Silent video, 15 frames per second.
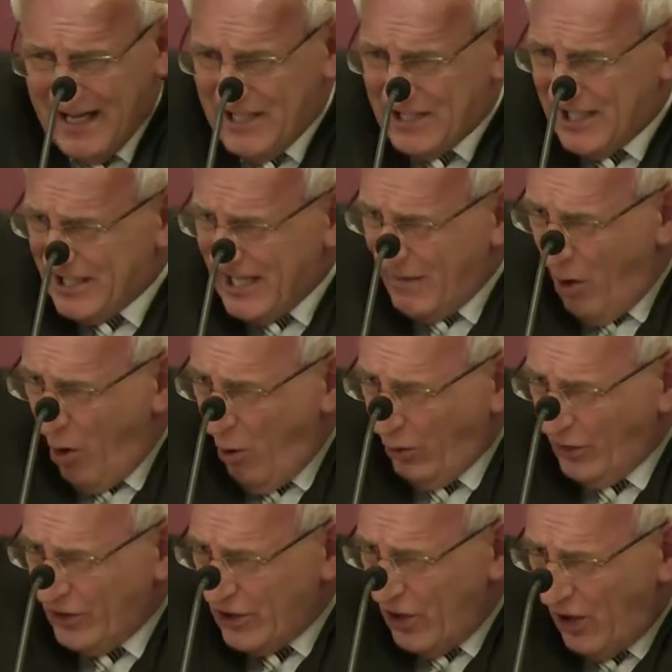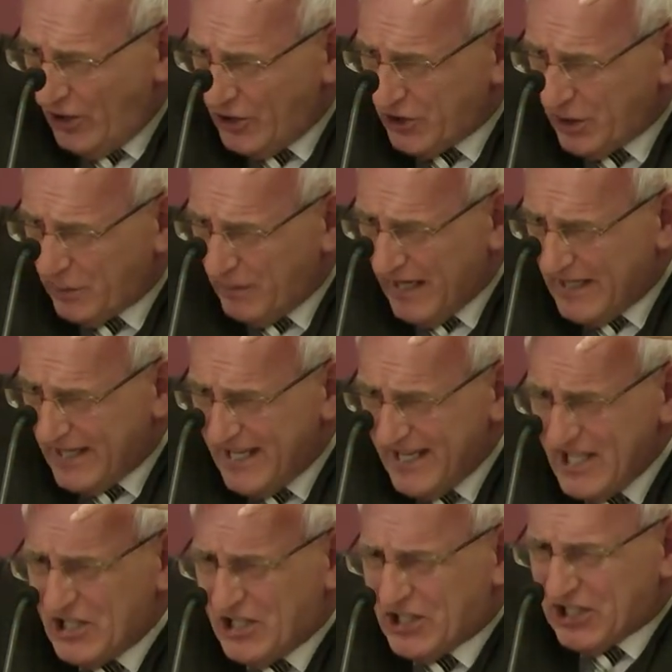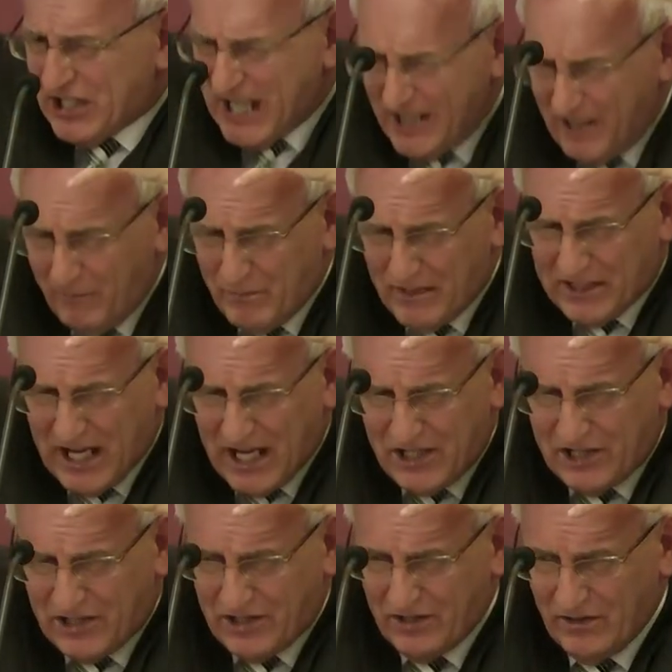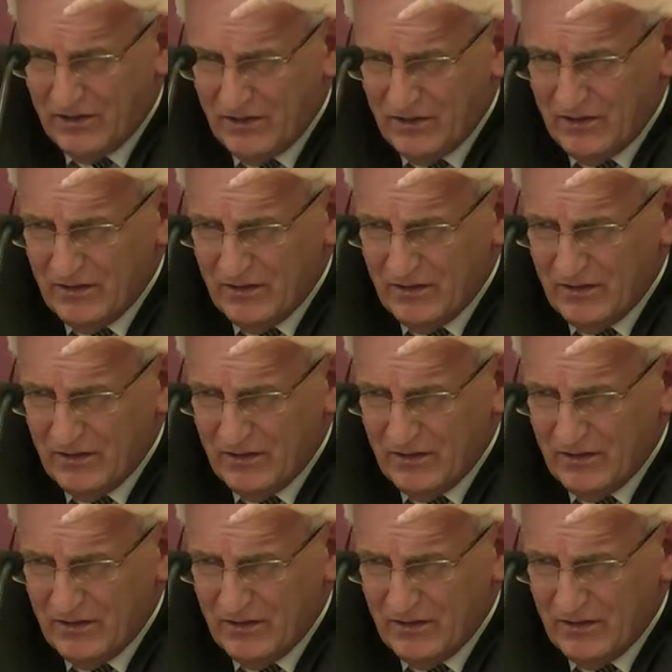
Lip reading: He says, I'm holding on just by the skin of my teeth.